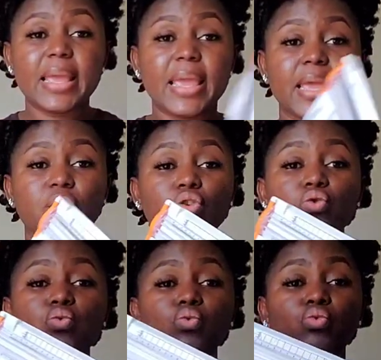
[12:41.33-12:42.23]
and
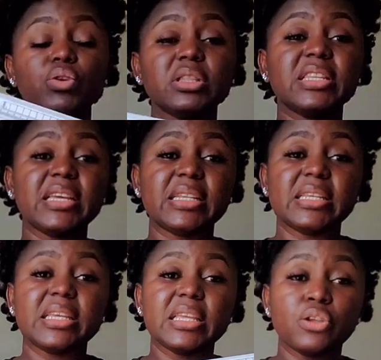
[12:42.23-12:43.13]

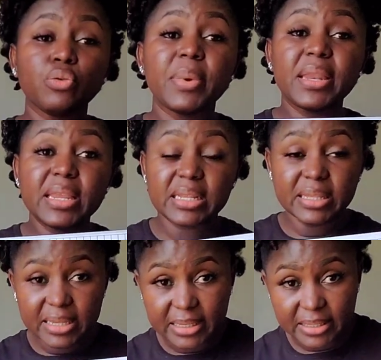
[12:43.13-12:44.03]
you may need
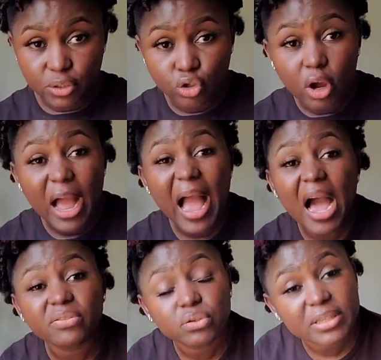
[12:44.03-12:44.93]
this. You don't
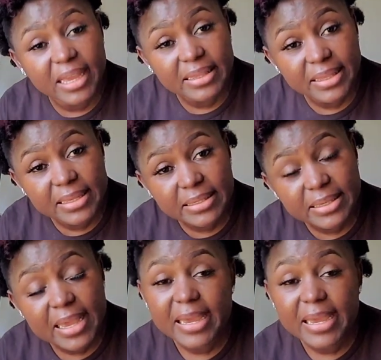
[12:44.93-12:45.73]
have to get this.